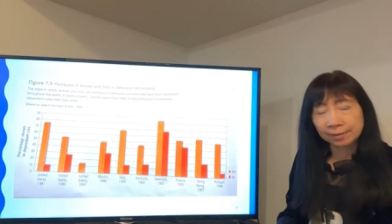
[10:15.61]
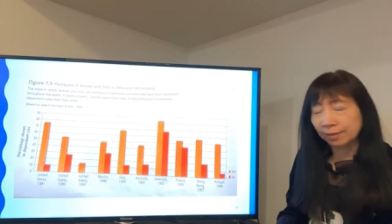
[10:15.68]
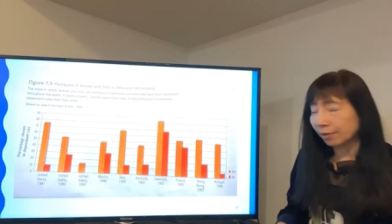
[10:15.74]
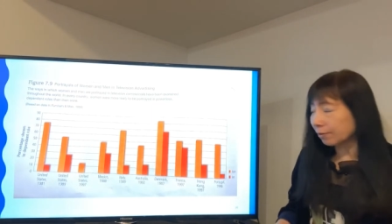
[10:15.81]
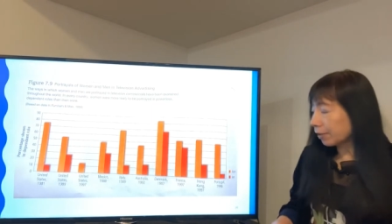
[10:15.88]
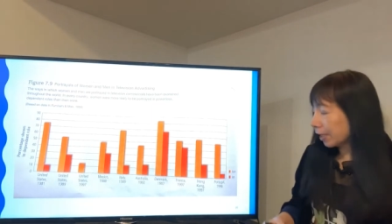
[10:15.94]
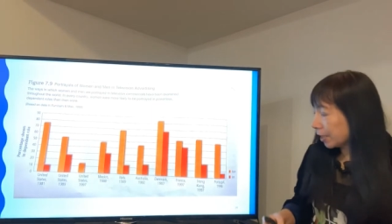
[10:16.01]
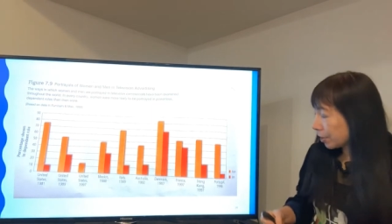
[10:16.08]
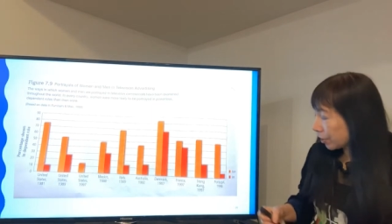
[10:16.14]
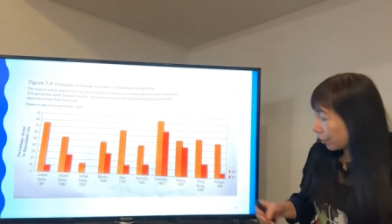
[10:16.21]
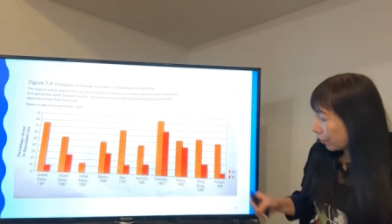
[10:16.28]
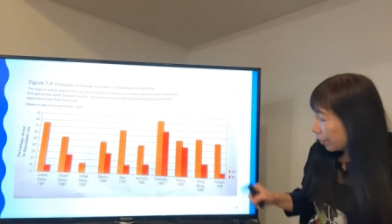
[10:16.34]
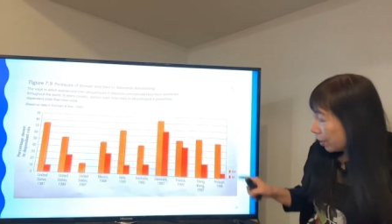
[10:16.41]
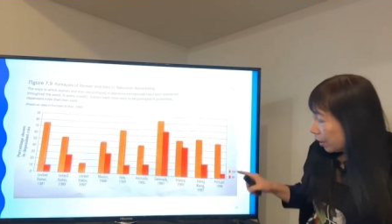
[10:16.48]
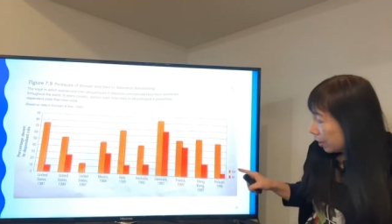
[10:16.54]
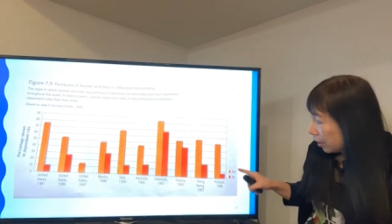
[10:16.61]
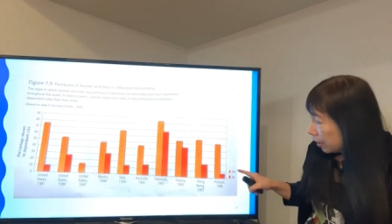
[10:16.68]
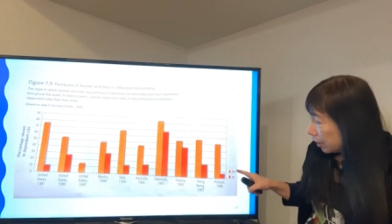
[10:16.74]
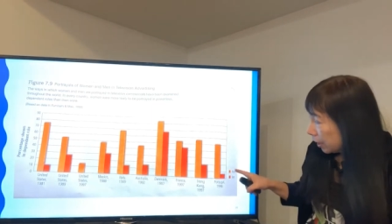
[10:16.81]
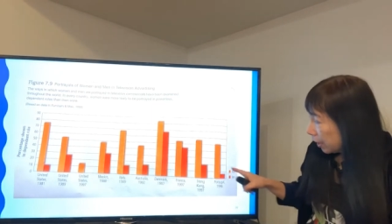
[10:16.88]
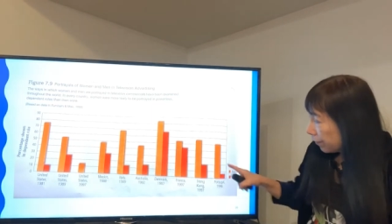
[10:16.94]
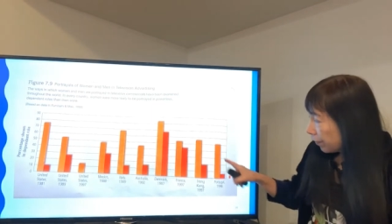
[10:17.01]
Okay, so
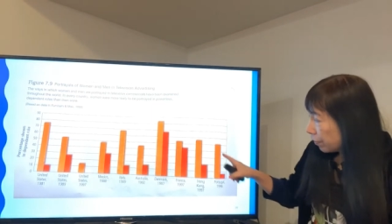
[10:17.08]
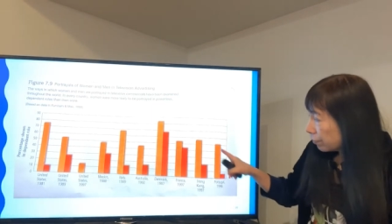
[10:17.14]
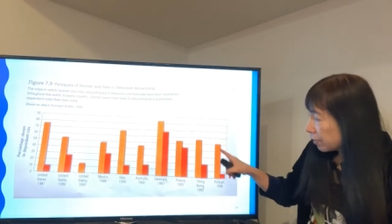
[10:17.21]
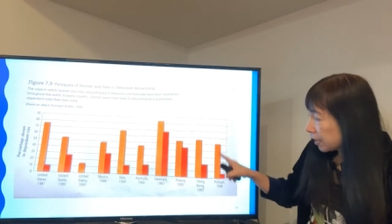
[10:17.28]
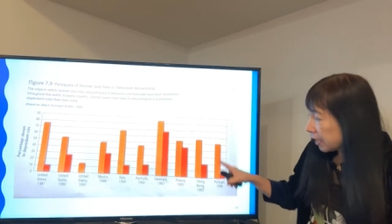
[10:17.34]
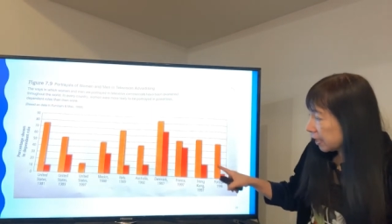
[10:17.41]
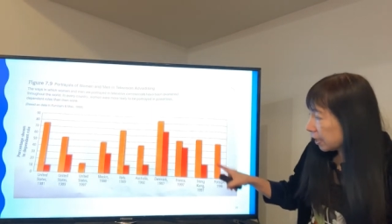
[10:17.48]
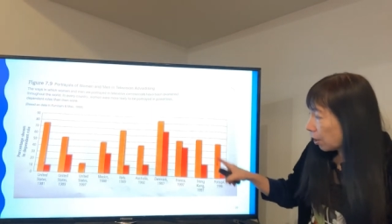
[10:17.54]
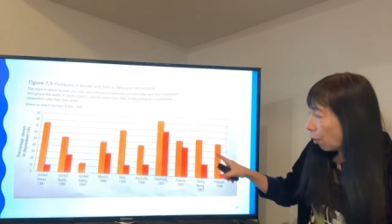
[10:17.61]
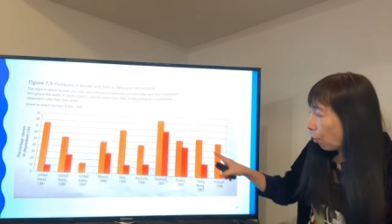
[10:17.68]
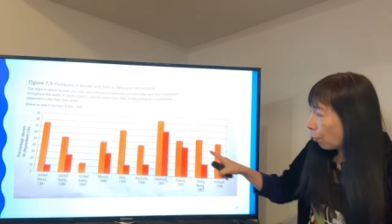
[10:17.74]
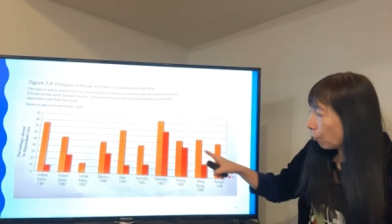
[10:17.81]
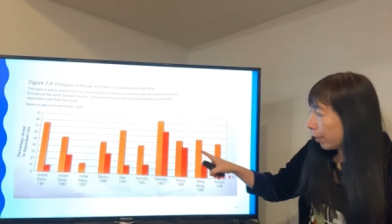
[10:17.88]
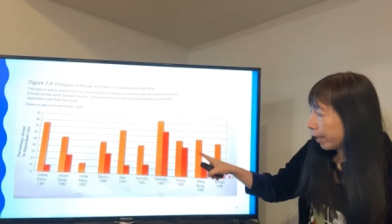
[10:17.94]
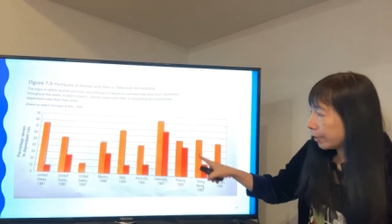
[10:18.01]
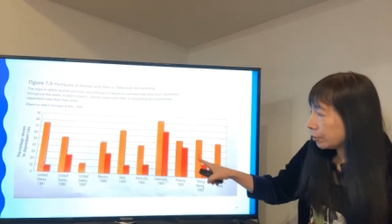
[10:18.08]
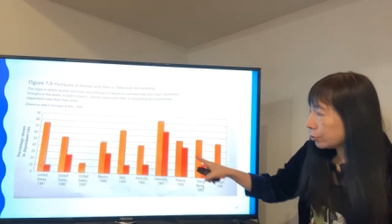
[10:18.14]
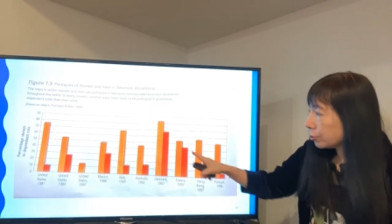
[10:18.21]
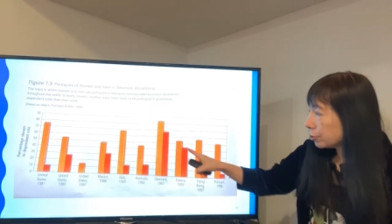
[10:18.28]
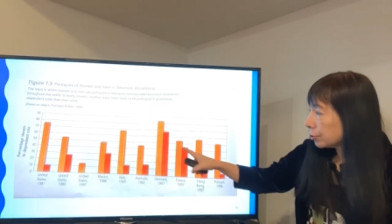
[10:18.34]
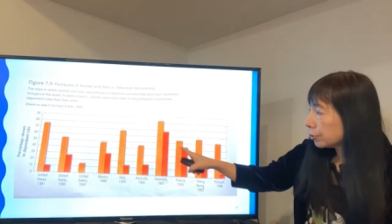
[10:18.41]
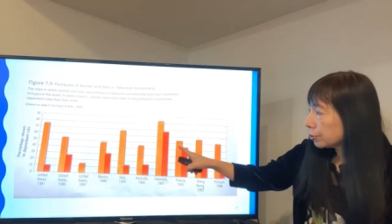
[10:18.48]
if you see the orange,